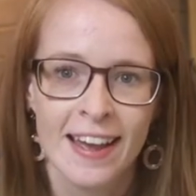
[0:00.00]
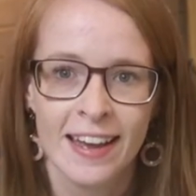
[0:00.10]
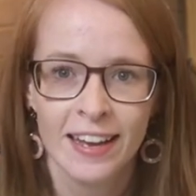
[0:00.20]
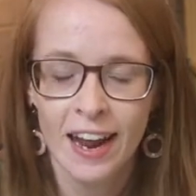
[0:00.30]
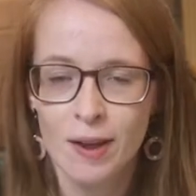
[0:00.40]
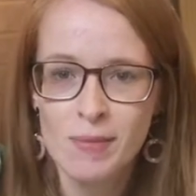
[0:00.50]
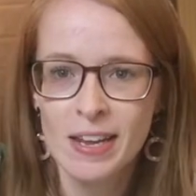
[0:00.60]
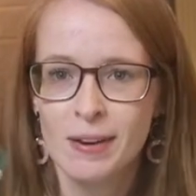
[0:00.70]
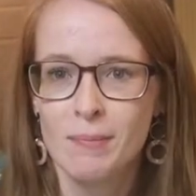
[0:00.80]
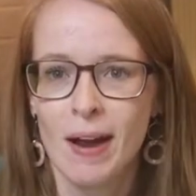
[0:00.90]
And I'm
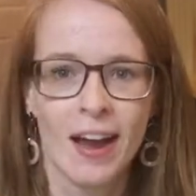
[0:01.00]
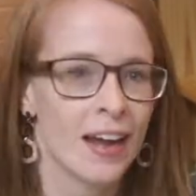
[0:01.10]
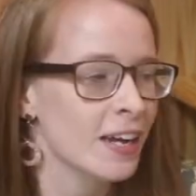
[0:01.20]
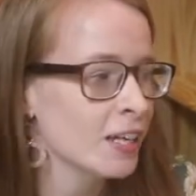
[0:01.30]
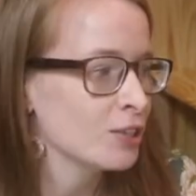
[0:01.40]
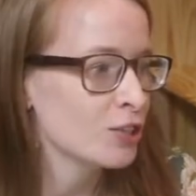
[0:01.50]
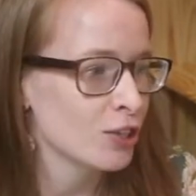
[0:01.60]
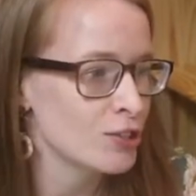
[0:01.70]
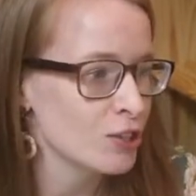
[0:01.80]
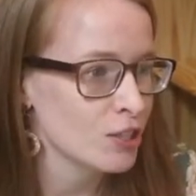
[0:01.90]
in my
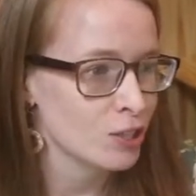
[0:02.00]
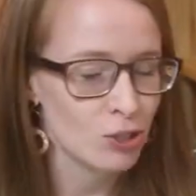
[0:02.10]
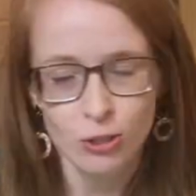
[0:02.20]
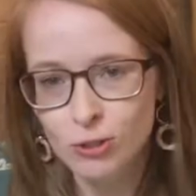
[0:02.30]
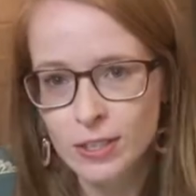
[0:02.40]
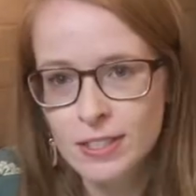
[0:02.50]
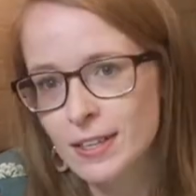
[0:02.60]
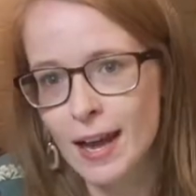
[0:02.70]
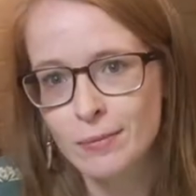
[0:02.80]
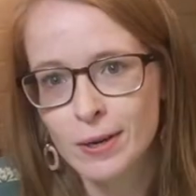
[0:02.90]
church's children's
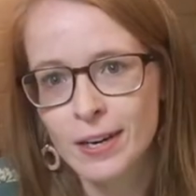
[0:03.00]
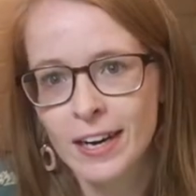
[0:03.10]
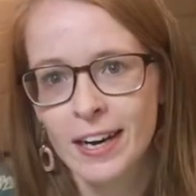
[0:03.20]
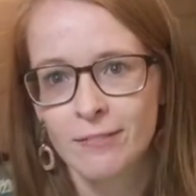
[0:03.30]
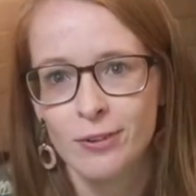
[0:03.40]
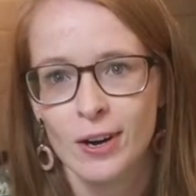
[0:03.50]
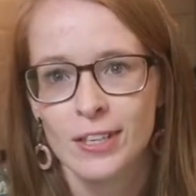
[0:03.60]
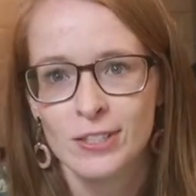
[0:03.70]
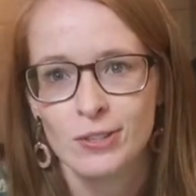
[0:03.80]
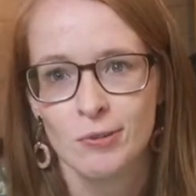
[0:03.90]
library for
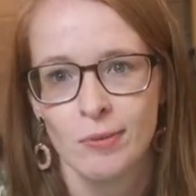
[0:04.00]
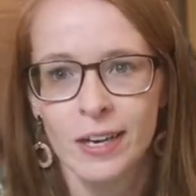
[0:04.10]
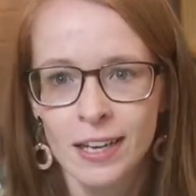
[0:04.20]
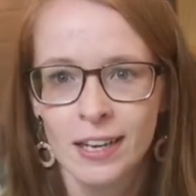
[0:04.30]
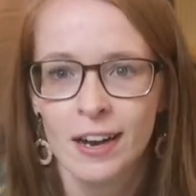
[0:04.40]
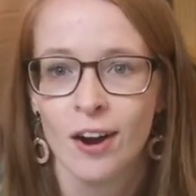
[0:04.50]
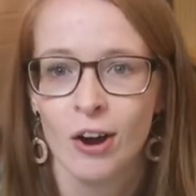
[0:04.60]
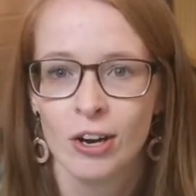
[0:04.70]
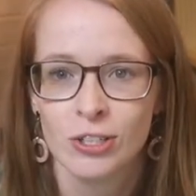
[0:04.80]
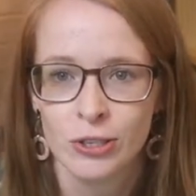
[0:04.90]
us to read
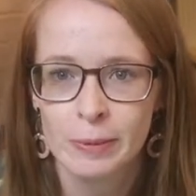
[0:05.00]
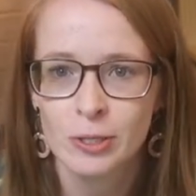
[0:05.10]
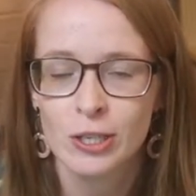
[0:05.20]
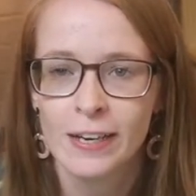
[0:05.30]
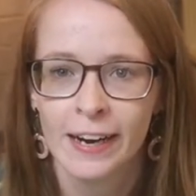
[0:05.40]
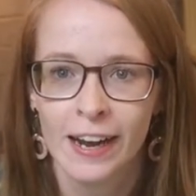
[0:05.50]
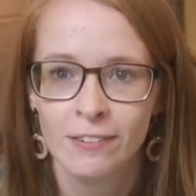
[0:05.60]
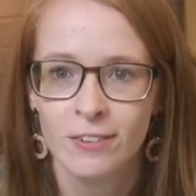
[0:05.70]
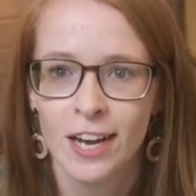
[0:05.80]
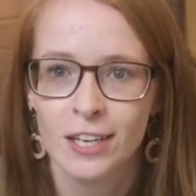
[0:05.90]
our scripture, and I
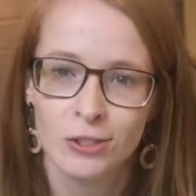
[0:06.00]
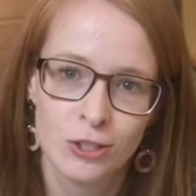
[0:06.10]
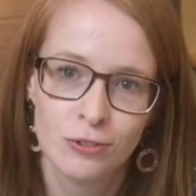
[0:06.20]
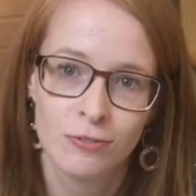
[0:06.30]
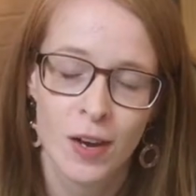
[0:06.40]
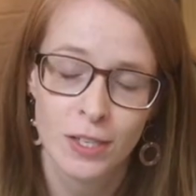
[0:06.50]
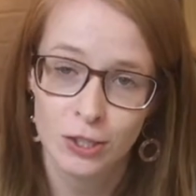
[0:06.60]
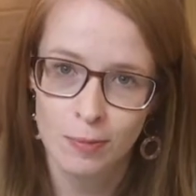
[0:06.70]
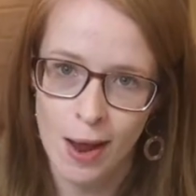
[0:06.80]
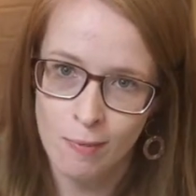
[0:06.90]
invite you to find
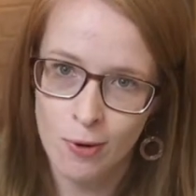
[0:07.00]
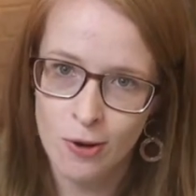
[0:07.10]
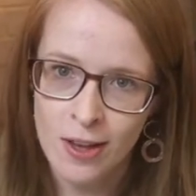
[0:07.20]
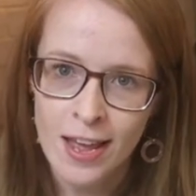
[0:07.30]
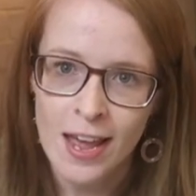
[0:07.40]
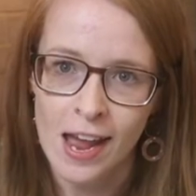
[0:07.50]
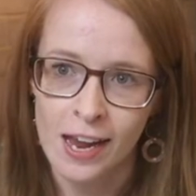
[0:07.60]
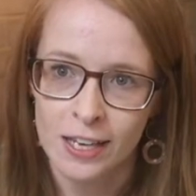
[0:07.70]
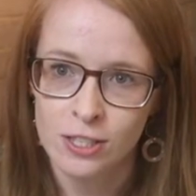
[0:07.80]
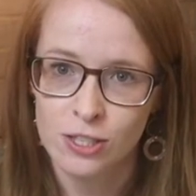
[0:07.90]
your Bible
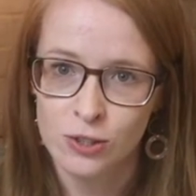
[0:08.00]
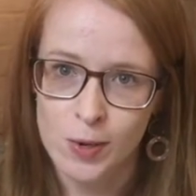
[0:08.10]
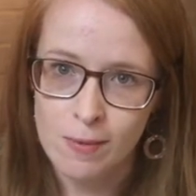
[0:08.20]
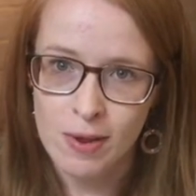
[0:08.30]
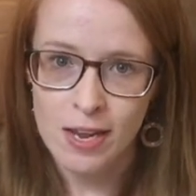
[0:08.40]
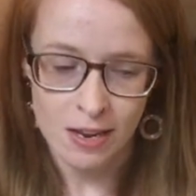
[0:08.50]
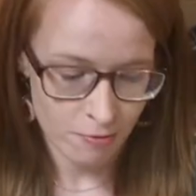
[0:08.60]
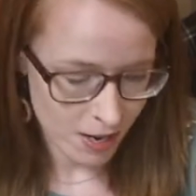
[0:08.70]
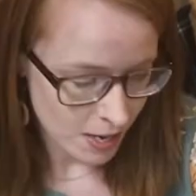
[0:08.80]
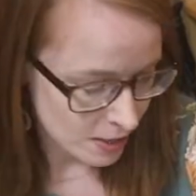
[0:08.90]
and to join me
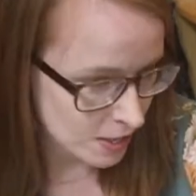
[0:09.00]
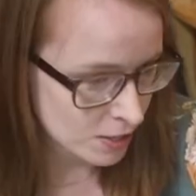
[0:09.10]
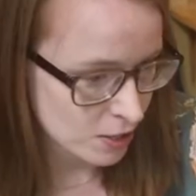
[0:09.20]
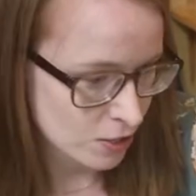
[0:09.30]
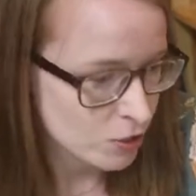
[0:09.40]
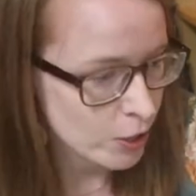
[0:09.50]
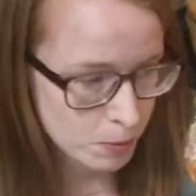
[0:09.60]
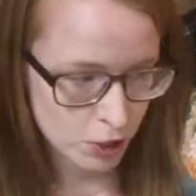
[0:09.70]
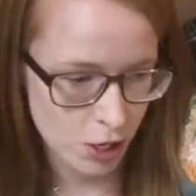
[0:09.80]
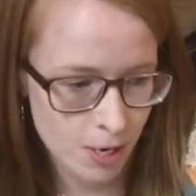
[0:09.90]
in reading this
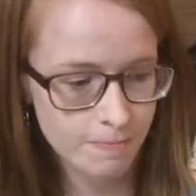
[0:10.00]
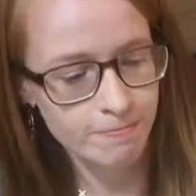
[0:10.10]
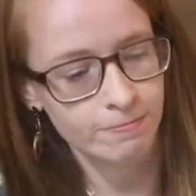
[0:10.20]
scripture.